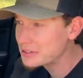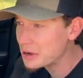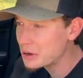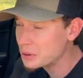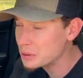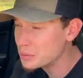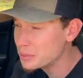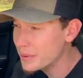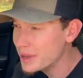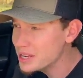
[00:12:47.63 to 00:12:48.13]

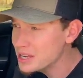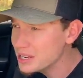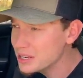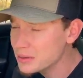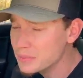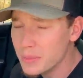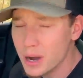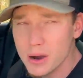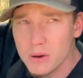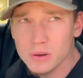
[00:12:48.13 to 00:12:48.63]
so may need
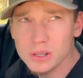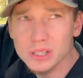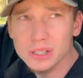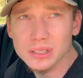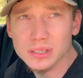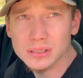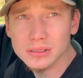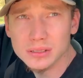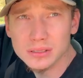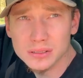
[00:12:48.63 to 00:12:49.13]
to mow it.
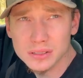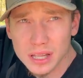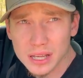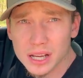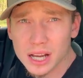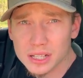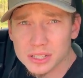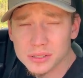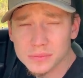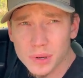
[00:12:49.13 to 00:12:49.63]

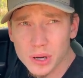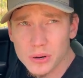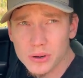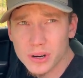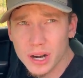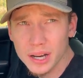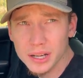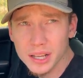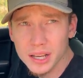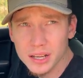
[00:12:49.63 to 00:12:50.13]
Think I should mow it
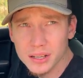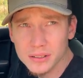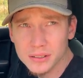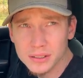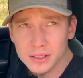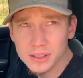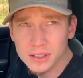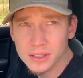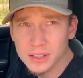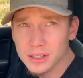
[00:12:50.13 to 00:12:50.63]
right
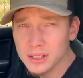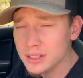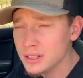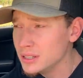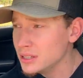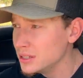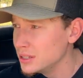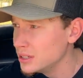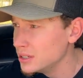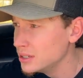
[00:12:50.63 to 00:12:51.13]
now? Yeah, go
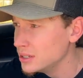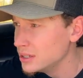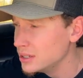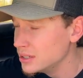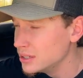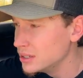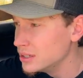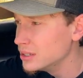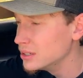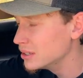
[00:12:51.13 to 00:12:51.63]
ahead bring out the
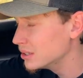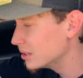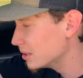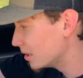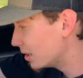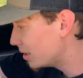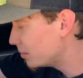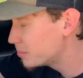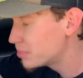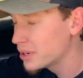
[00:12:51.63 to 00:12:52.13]
weed
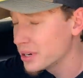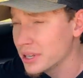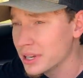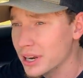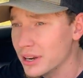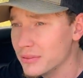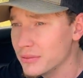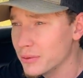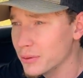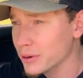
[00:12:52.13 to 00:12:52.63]
whacker. I'll bring
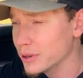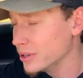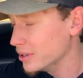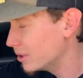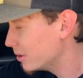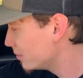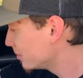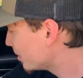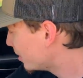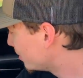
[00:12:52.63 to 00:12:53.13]
it out for you.
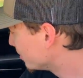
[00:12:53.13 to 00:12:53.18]
Hold